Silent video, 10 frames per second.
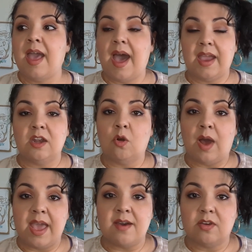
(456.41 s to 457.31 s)
I know
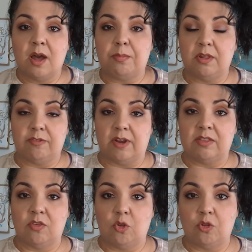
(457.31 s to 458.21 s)
I have a couple of
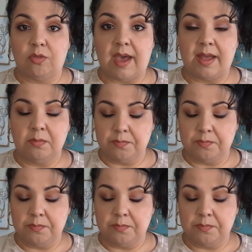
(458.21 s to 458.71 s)
friends who do that.